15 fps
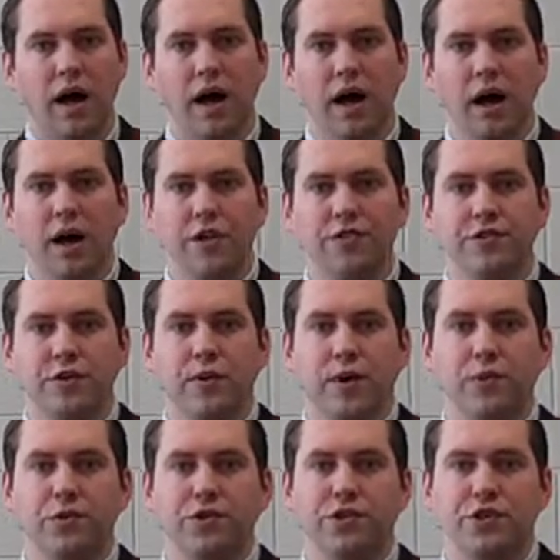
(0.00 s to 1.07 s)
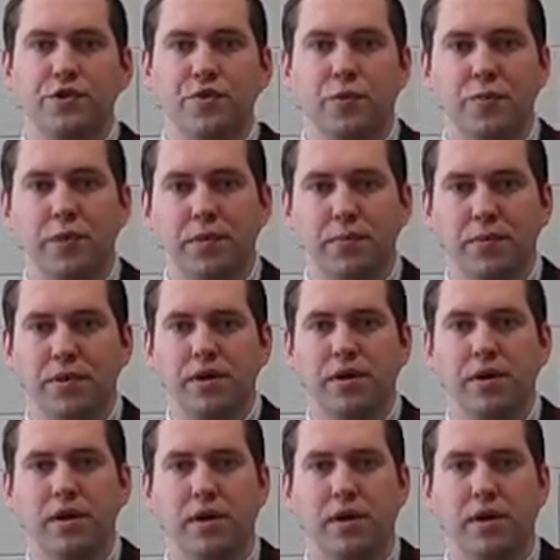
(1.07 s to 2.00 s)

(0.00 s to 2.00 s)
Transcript: Also, I want you to remember